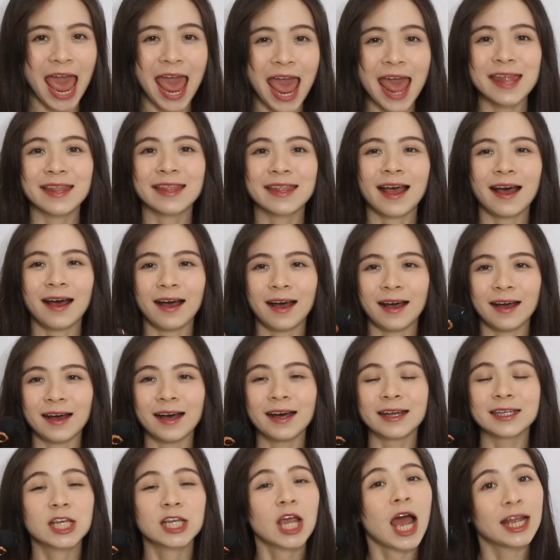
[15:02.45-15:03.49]
And
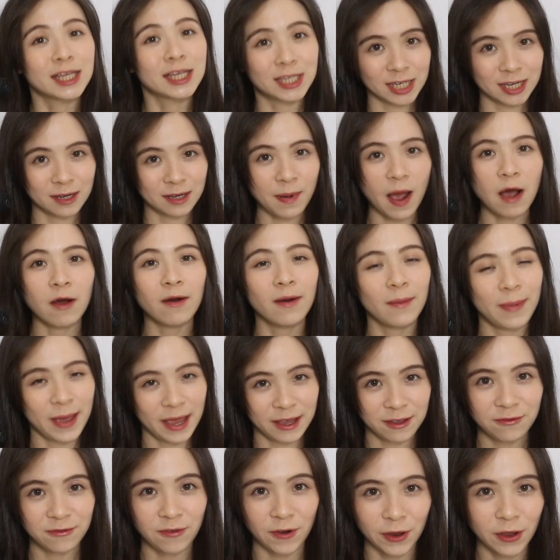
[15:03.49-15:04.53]
a charger, power
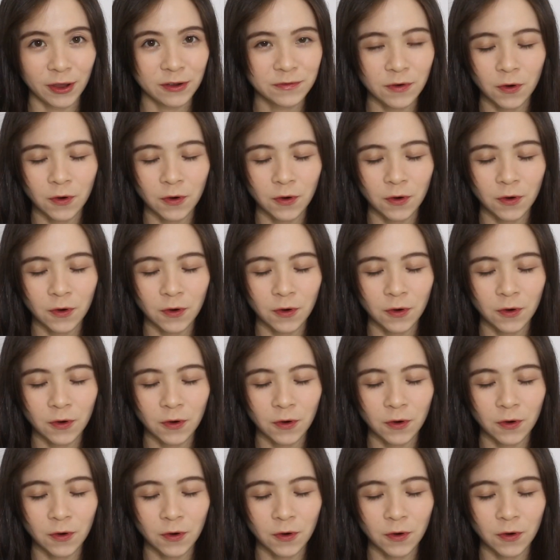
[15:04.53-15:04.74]
bank for your